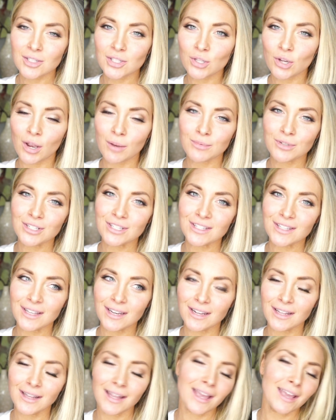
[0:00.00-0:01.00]
So I'm just
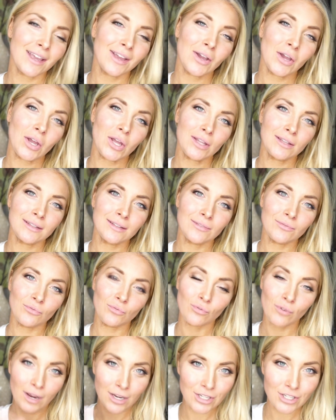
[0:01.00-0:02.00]
gonna like
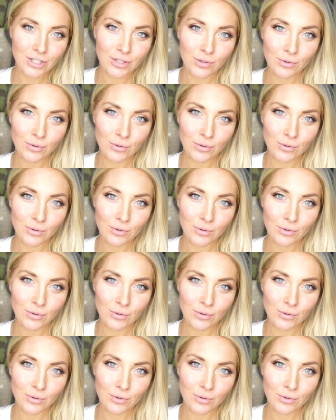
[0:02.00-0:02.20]
rush